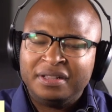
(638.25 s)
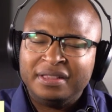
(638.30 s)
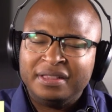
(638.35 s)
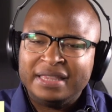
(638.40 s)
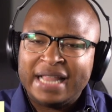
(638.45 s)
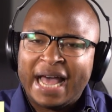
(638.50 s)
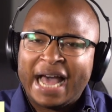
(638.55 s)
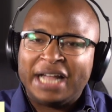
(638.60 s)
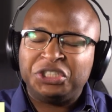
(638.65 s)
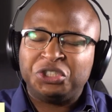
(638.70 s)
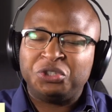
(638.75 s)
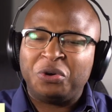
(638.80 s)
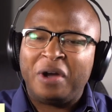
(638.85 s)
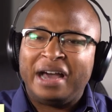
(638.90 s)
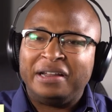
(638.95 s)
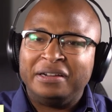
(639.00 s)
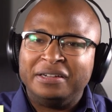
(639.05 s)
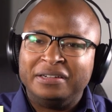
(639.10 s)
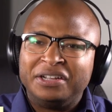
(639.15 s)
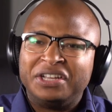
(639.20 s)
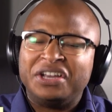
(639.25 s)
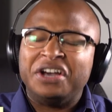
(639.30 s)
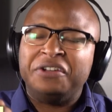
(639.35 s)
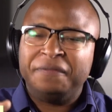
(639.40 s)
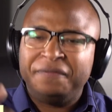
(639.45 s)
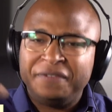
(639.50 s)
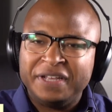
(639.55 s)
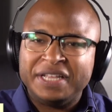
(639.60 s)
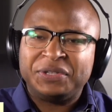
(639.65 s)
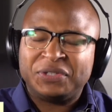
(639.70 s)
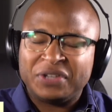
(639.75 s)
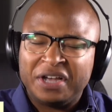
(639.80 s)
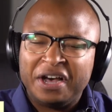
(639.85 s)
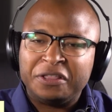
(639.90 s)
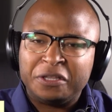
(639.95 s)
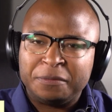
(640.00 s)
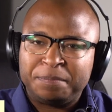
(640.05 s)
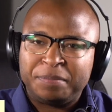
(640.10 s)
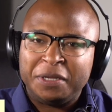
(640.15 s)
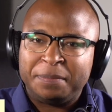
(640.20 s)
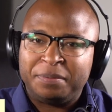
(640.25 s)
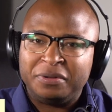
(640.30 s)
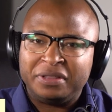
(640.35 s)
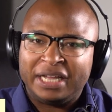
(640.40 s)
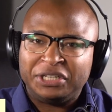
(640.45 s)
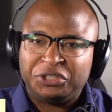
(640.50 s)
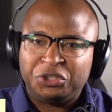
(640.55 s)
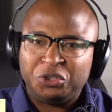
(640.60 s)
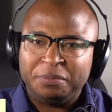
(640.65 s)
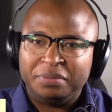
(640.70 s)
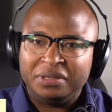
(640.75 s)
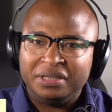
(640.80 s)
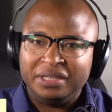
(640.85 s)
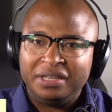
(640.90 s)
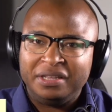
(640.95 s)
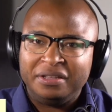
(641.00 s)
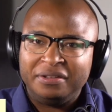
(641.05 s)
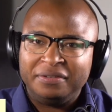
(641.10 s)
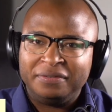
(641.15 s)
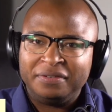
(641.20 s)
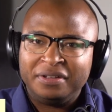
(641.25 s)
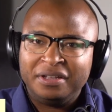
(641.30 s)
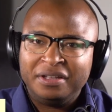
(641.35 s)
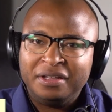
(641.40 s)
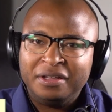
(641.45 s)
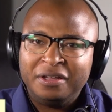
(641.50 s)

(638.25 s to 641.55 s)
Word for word: Not try to convince other people that you believe,